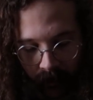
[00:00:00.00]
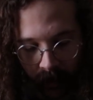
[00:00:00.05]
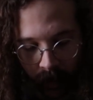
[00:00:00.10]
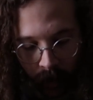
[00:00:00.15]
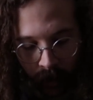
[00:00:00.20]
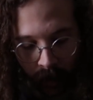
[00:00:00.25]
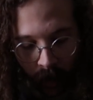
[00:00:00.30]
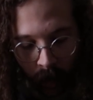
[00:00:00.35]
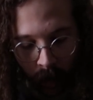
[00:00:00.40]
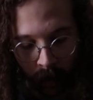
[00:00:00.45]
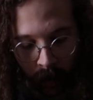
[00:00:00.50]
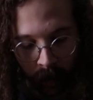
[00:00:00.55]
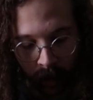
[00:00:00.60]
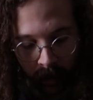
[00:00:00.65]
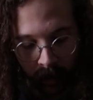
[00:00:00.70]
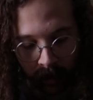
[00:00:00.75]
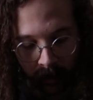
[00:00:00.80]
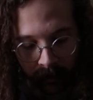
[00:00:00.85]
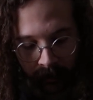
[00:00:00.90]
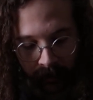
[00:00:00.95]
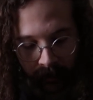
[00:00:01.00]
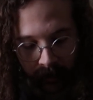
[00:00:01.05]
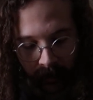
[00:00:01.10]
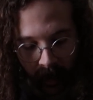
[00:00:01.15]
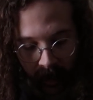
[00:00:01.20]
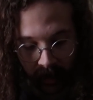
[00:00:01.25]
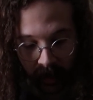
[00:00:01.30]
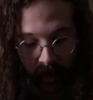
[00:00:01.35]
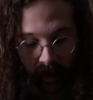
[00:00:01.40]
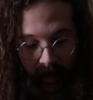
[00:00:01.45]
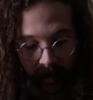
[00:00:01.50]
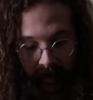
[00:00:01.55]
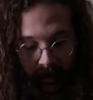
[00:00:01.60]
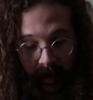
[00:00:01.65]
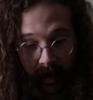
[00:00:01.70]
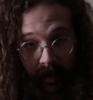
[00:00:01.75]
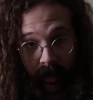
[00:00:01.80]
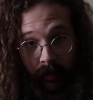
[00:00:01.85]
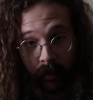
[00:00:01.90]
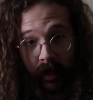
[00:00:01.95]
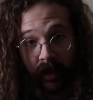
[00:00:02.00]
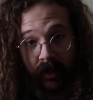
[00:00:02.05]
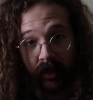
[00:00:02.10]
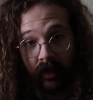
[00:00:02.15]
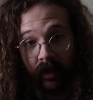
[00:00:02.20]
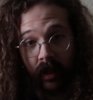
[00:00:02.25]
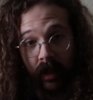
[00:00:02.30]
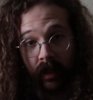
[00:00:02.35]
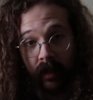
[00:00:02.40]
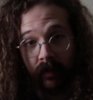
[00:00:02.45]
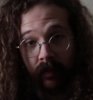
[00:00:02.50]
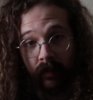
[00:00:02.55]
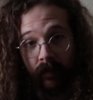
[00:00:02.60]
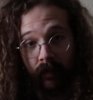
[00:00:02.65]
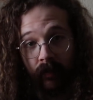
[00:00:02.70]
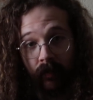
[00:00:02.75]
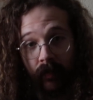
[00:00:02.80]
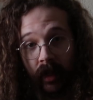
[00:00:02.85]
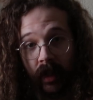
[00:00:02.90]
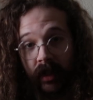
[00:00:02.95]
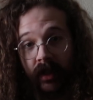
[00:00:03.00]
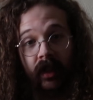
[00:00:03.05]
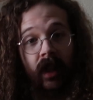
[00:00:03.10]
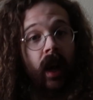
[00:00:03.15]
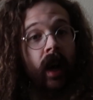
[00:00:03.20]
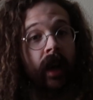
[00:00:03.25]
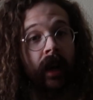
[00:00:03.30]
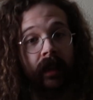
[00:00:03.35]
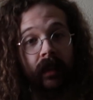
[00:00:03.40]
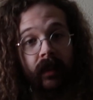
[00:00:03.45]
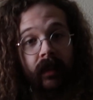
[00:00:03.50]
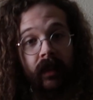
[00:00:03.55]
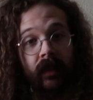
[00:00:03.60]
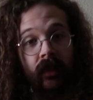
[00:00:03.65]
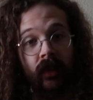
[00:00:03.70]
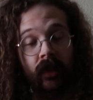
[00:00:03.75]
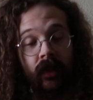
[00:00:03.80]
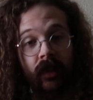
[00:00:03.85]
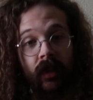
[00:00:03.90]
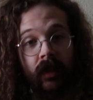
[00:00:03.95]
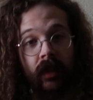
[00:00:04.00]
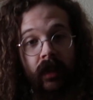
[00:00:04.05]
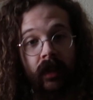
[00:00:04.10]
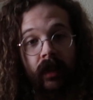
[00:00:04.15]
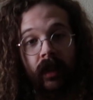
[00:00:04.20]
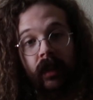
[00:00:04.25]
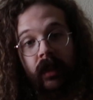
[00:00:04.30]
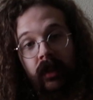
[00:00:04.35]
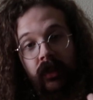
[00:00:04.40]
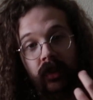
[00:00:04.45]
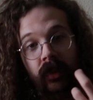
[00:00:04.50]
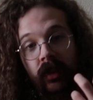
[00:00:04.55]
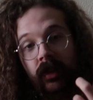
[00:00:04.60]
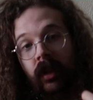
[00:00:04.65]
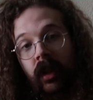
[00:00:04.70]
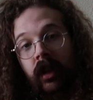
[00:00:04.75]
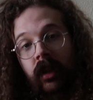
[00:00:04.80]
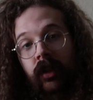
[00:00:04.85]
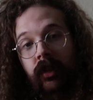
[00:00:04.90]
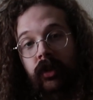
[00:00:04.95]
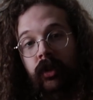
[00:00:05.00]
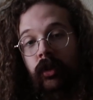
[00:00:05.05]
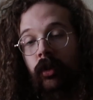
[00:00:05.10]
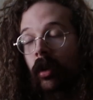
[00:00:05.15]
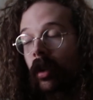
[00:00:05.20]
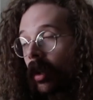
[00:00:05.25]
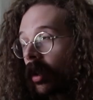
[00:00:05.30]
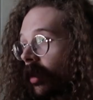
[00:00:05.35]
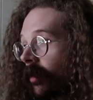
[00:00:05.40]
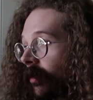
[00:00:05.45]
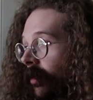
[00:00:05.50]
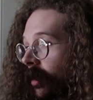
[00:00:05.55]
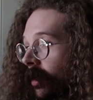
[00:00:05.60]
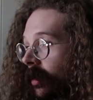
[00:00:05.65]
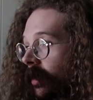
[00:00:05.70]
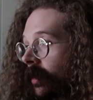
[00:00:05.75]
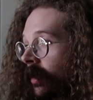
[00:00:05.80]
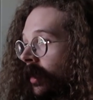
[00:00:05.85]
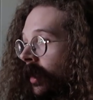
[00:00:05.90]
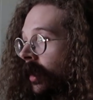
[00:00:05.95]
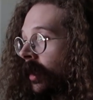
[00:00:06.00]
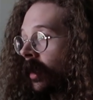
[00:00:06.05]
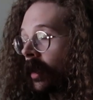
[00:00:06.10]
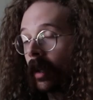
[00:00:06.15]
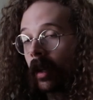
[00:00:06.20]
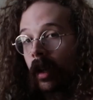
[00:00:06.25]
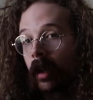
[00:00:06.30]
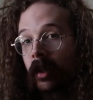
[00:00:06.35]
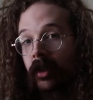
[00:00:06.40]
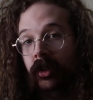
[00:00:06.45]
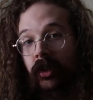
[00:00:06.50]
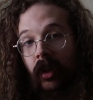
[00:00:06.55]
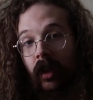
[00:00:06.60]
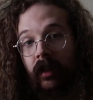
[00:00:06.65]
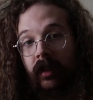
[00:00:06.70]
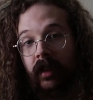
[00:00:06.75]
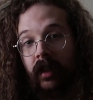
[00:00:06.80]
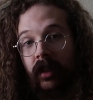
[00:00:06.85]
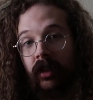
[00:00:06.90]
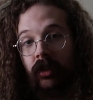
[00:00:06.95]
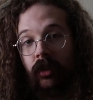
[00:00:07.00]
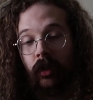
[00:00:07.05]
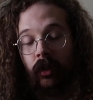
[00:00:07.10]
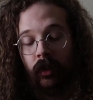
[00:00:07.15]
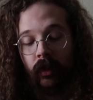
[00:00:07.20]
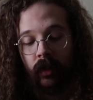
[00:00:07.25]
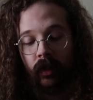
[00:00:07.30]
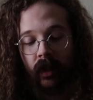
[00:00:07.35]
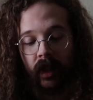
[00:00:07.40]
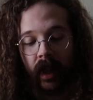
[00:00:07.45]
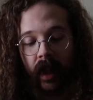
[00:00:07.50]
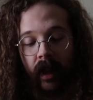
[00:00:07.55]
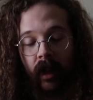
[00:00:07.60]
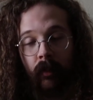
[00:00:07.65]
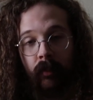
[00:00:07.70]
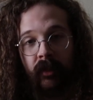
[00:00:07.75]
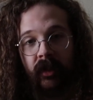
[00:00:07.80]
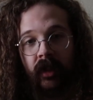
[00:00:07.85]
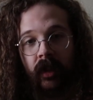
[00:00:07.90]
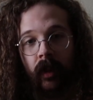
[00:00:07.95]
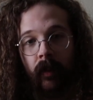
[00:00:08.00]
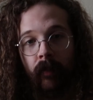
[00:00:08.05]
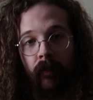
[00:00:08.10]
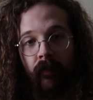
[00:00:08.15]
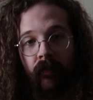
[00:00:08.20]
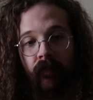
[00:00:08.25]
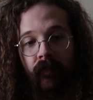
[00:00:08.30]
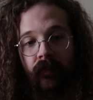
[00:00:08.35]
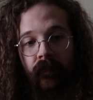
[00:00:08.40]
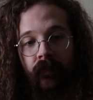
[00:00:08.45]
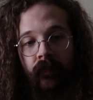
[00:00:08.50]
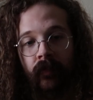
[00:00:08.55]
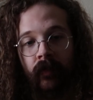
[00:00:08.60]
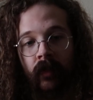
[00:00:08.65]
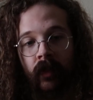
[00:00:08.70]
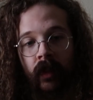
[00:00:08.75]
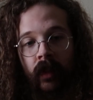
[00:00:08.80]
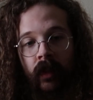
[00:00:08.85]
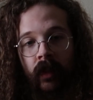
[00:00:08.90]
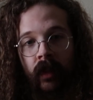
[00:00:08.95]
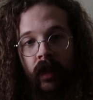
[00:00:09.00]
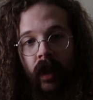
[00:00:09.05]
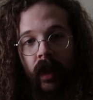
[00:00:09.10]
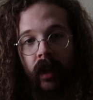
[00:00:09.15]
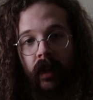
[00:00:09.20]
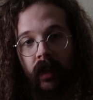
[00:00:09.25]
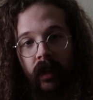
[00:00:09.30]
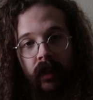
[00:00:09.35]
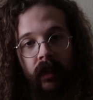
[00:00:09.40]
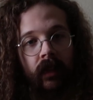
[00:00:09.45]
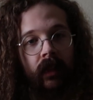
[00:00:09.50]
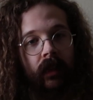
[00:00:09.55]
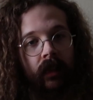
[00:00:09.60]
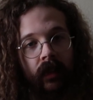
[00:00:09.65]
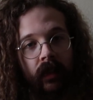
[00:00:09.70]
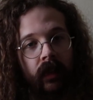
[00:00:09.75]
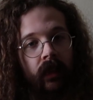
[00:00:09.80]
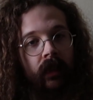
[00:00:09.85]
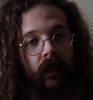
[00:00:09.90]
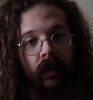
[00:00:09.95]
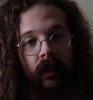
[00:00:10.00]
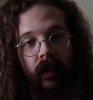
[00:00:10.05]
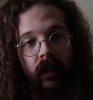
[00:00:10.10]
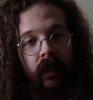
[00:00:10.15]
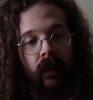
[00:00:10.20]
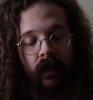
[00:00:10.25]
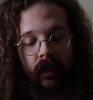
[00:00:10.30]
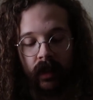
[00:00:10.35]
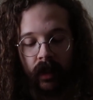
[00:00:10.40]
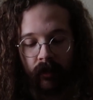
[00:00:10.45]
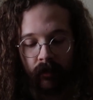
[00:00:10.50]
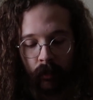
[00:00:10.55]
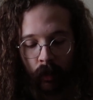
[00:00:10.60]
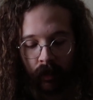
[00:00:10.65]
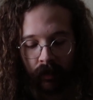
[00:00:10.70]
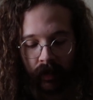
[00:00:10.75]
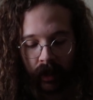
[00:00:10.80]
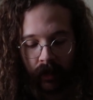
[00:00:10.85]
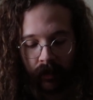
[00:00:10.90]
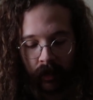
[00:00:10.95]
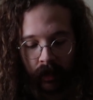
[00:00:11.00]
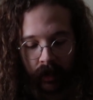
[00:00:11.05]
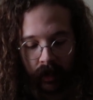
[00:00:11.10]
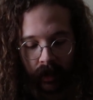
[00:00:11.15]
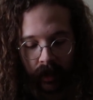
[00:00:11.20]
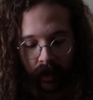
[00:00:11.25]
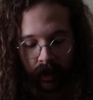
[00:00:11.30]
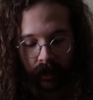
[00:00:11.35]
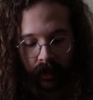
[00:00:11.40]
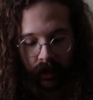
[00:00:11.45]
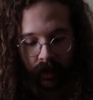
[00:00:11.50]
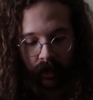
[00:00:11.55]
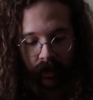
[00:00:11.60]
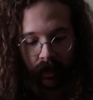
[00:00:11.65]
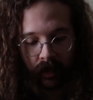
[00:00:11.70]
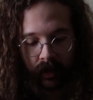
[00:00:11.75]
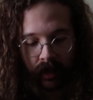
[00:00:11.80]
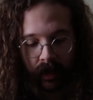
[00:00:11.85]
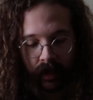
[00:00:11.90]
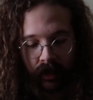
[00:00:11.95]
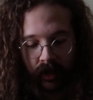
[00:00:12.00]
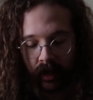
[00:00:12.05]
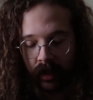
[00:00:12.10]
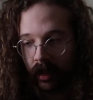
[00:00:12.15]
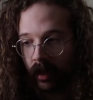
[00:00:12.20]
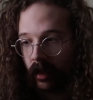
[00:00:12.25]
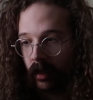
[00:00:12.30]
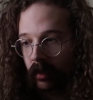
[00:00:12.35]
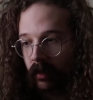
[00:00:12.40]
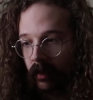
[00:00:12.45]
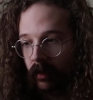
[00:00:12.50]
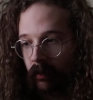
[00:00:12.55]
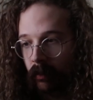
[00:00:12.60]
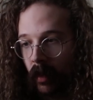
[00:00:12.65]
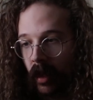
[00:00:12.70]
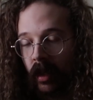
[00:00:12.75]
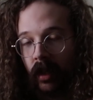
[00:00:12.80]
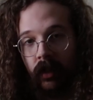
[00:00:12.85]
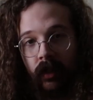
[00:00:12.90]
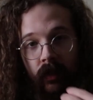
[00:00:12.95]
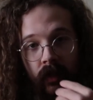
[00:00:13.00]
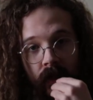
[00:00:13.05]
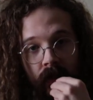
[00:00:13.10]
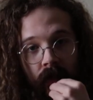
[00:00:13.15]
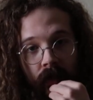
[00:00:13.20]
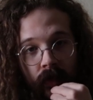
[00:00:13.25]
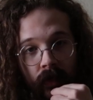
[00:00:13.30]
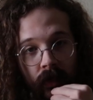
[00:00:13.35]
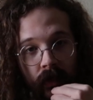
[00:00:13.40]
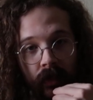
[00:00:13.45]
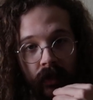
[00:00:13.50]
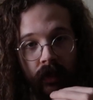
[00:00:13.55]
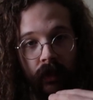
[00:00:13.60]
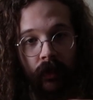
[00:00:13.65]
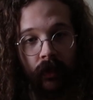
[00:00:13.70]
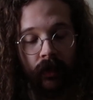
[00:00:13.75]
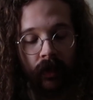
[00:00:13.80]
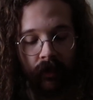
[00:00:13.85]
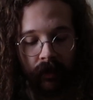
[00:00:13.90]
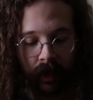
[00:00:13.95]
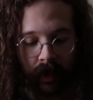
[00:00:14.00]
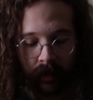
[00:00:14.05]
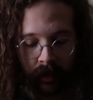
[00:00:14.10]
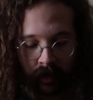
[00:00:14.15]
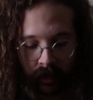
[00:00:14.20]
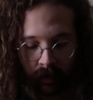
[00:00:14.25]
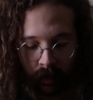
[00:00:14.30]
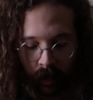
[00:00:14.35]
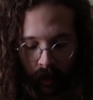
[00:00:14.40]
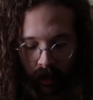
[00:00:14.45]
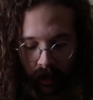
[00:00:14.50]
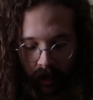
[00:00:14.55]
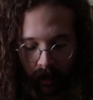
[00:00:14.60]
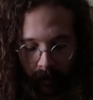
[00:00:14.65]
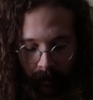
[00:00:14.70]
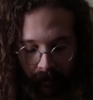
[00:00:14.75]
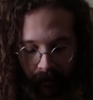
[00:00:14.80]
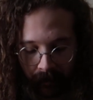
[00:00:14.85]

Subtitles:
You know, the oil has a nice taste, but it doesn't hide the taste of the sardine. Like, it's not a strong olive oil. It's salty, so it helps give more flavor to the sardines and make it so you know the flavor is more